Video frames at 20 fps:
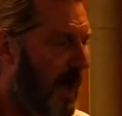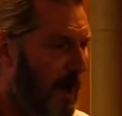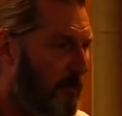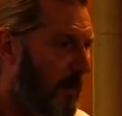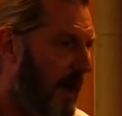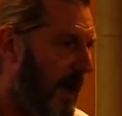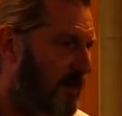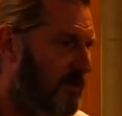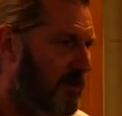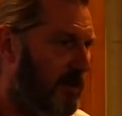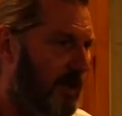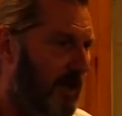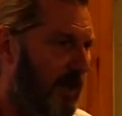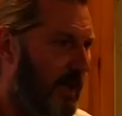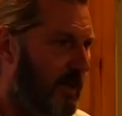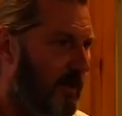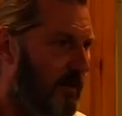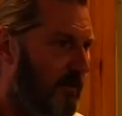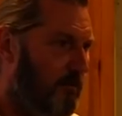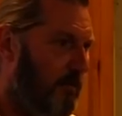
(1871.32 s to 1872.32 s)

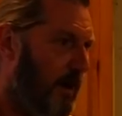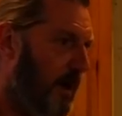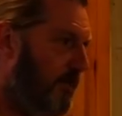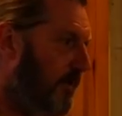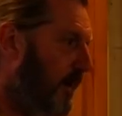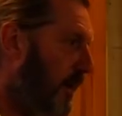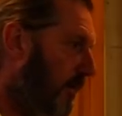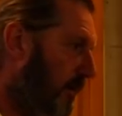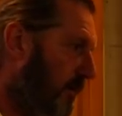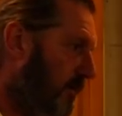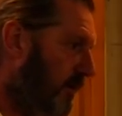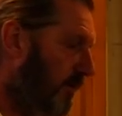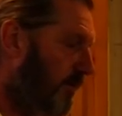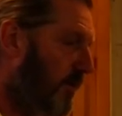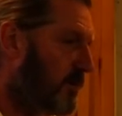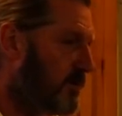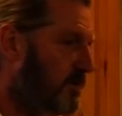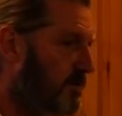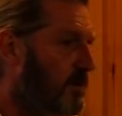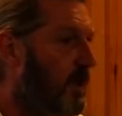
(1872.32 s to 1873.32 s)
haphazardly, by various
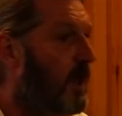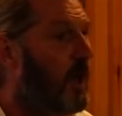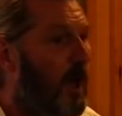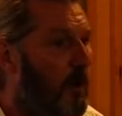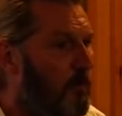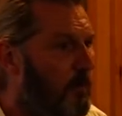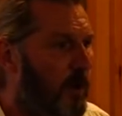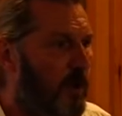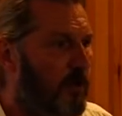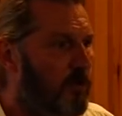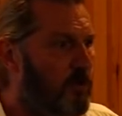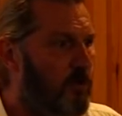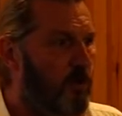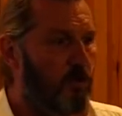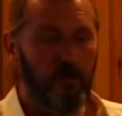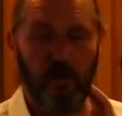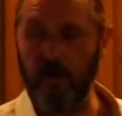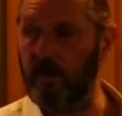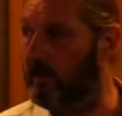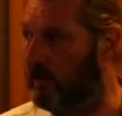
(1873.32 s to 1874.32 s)
divisions, but it's
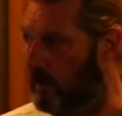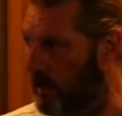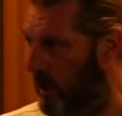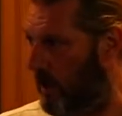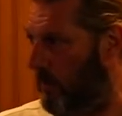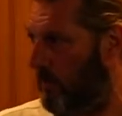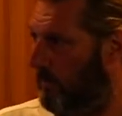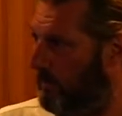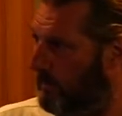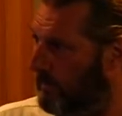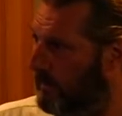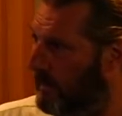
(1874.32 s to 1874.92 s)
nothing new.